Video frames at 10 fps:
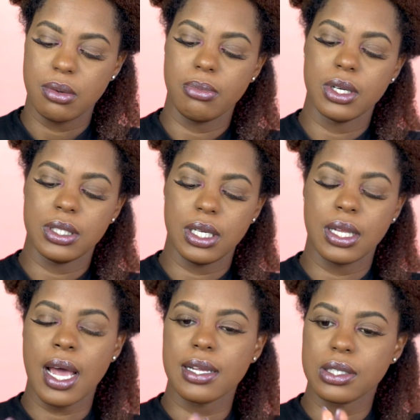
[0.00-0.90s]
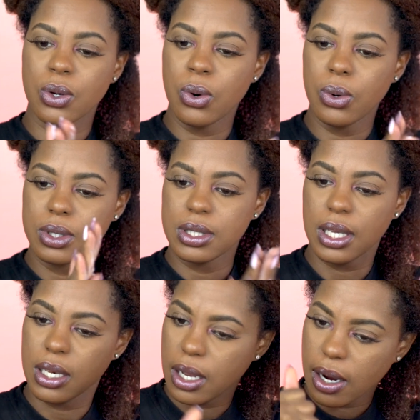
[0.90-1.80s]
but it has cones
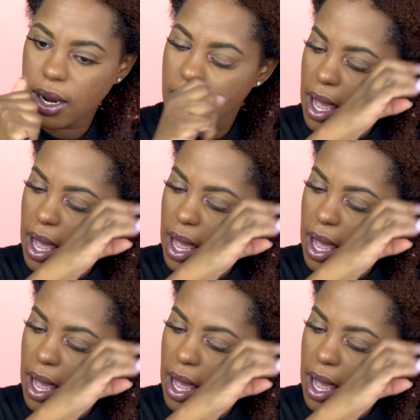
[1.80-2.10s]
in there.